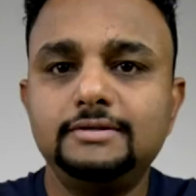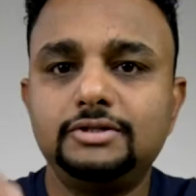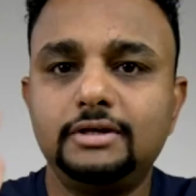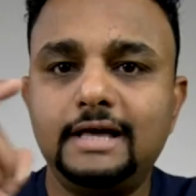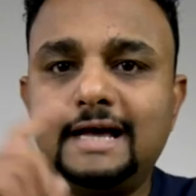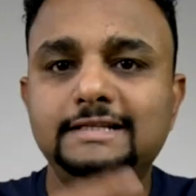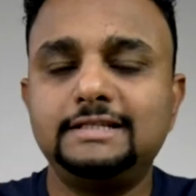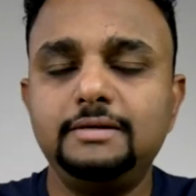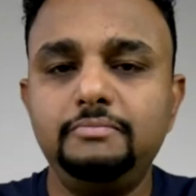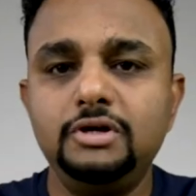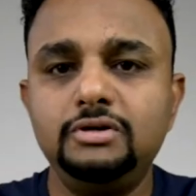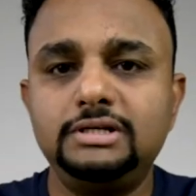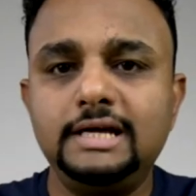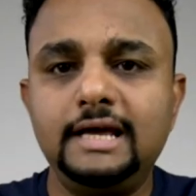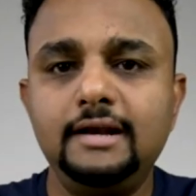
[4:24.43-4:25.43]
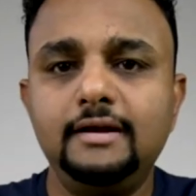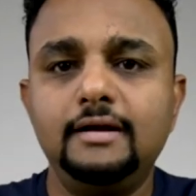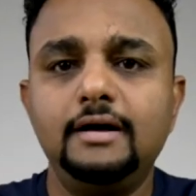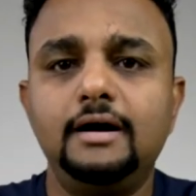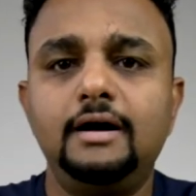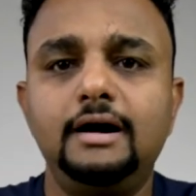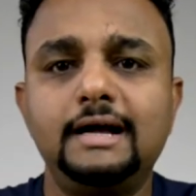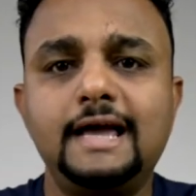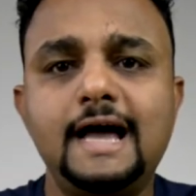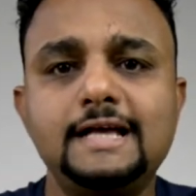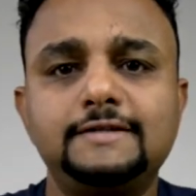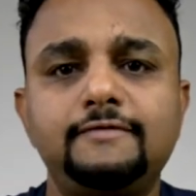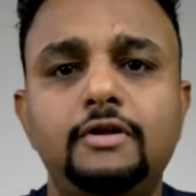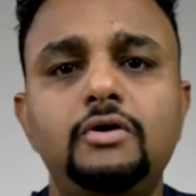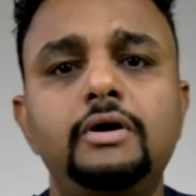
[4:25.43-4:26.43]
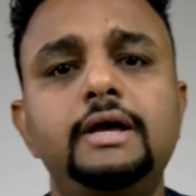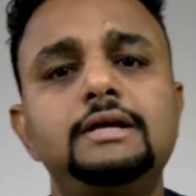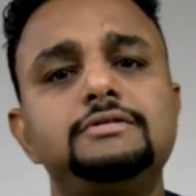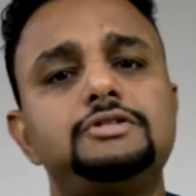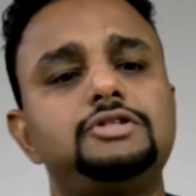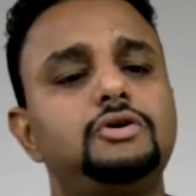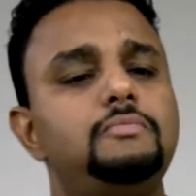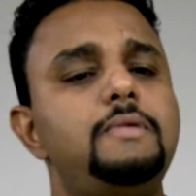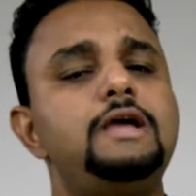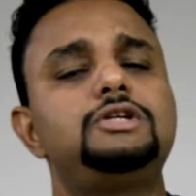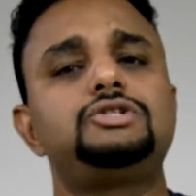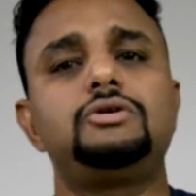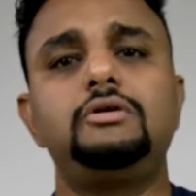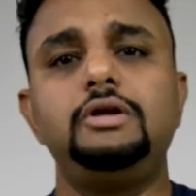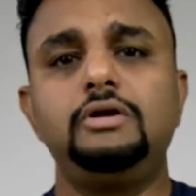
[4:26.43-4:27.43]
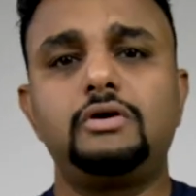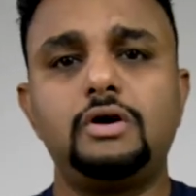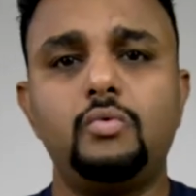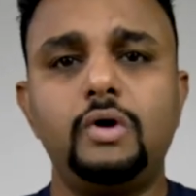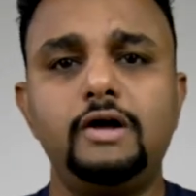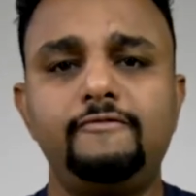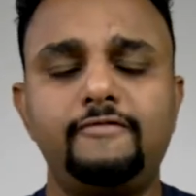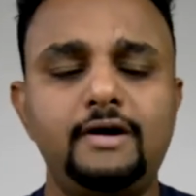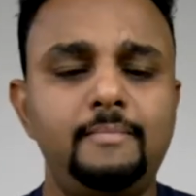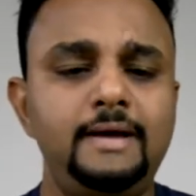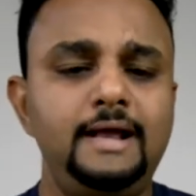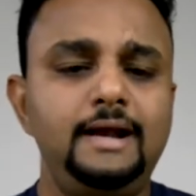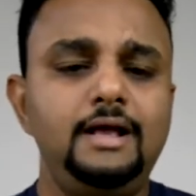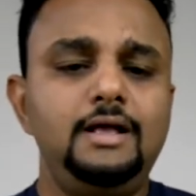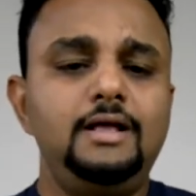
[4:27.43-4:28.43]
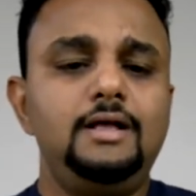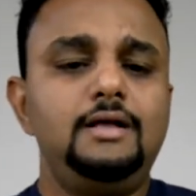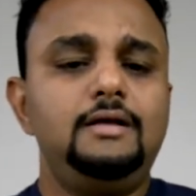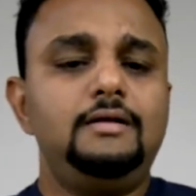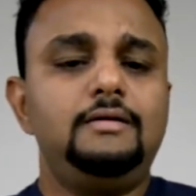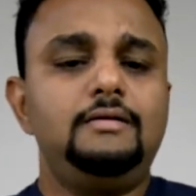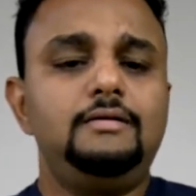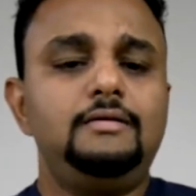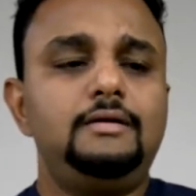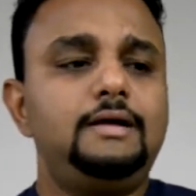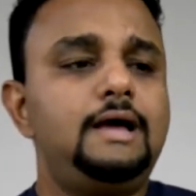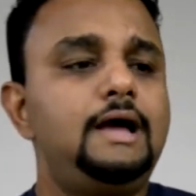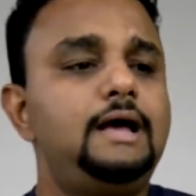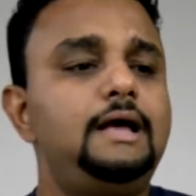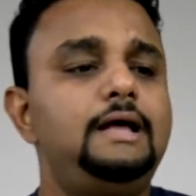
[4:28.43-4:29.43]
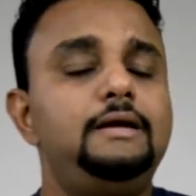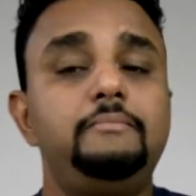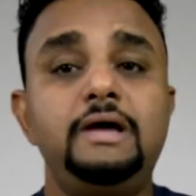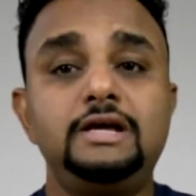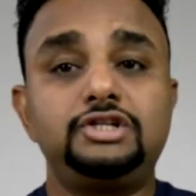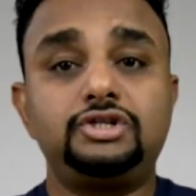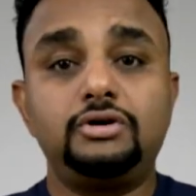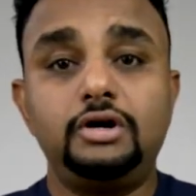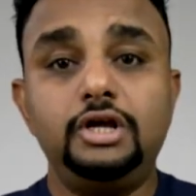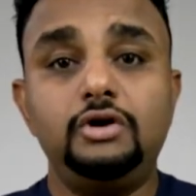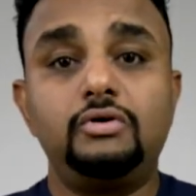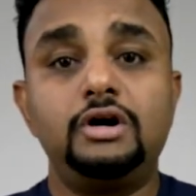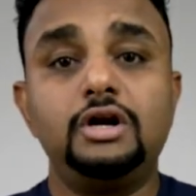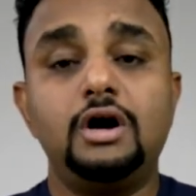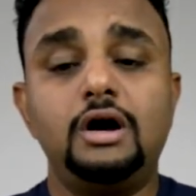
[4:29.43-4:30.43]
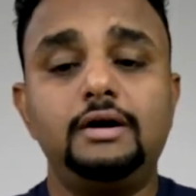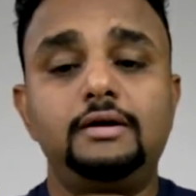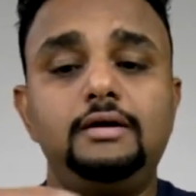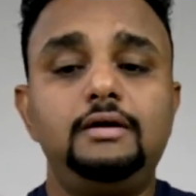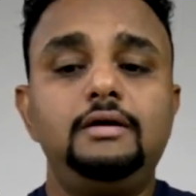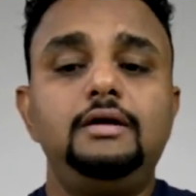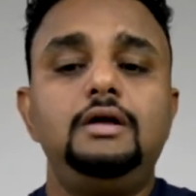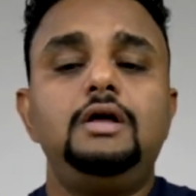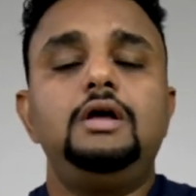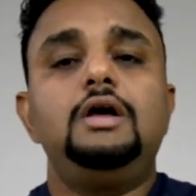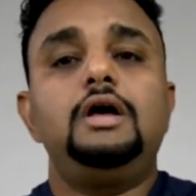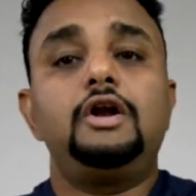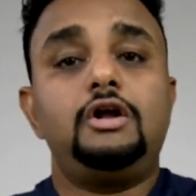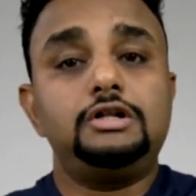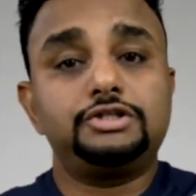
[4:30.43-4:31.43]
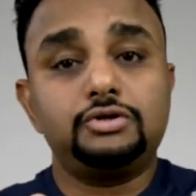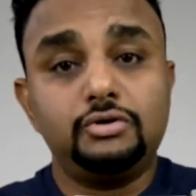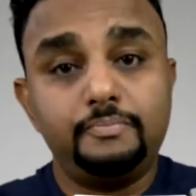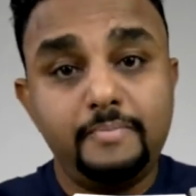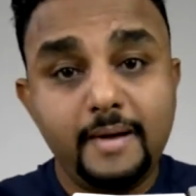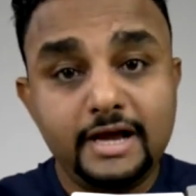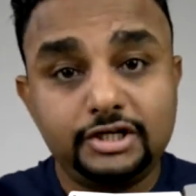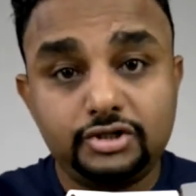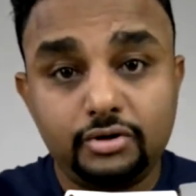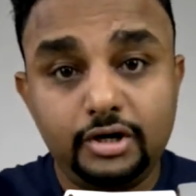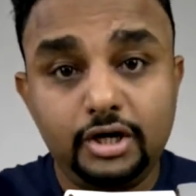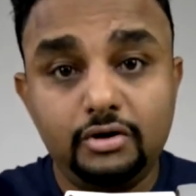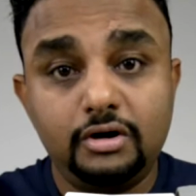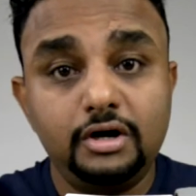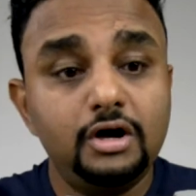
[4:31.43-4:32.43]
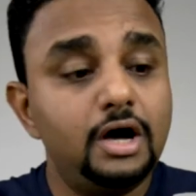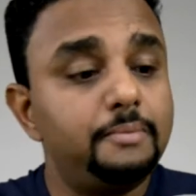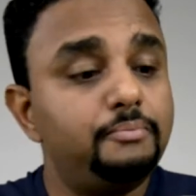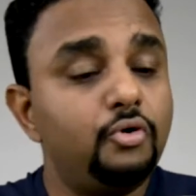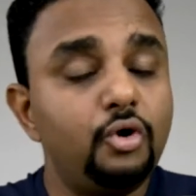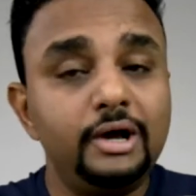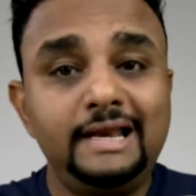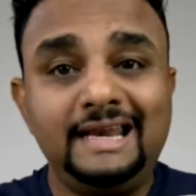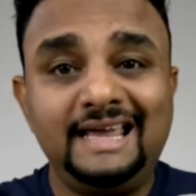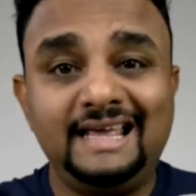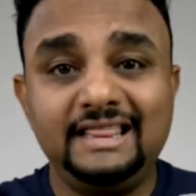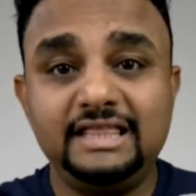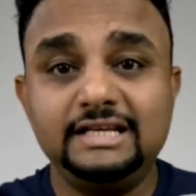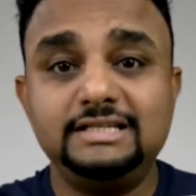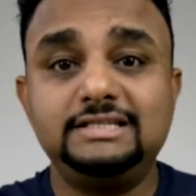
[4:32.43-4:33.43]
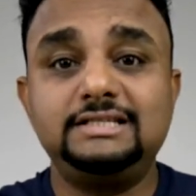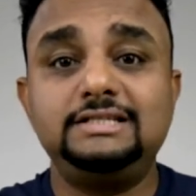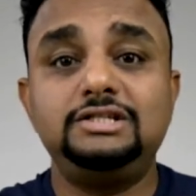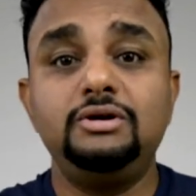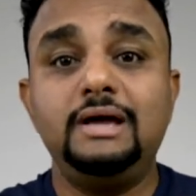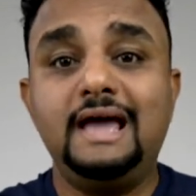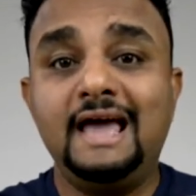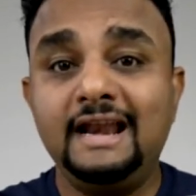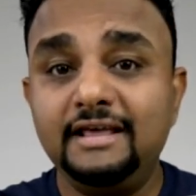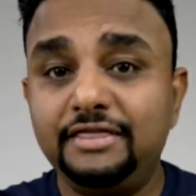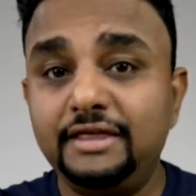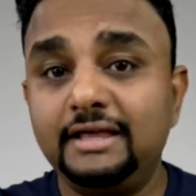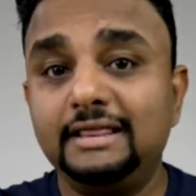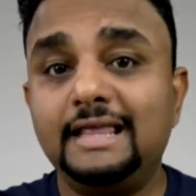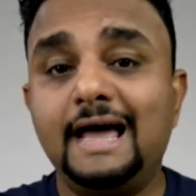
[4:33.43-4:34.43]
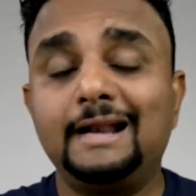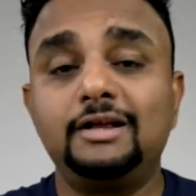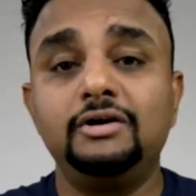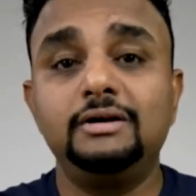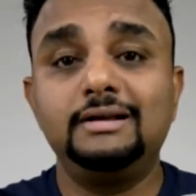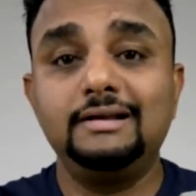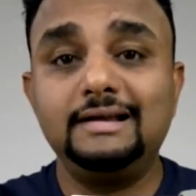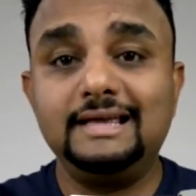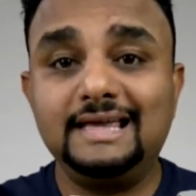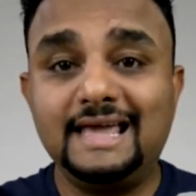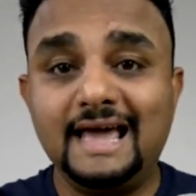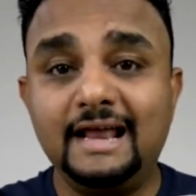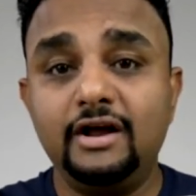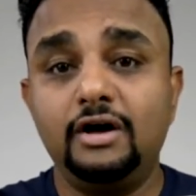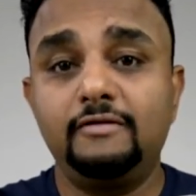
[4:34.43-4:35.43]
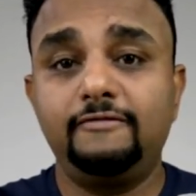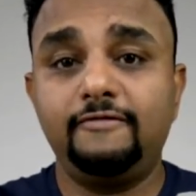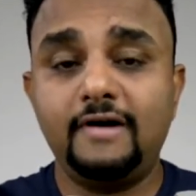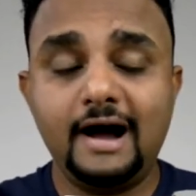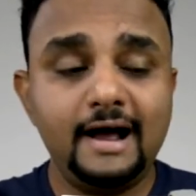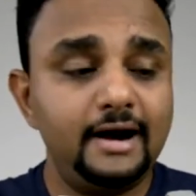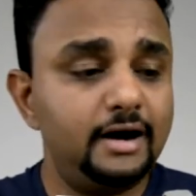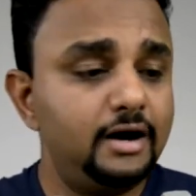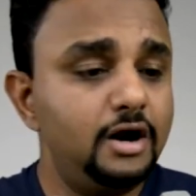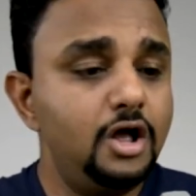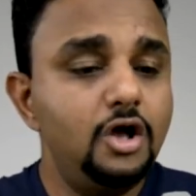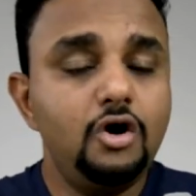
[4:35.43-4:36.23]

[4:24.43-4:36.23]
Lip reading: So that's the butane gas flowing. So make sure you're away from it, and make sure you're not, and also make sure you're not pointing this to anything that could get on fire.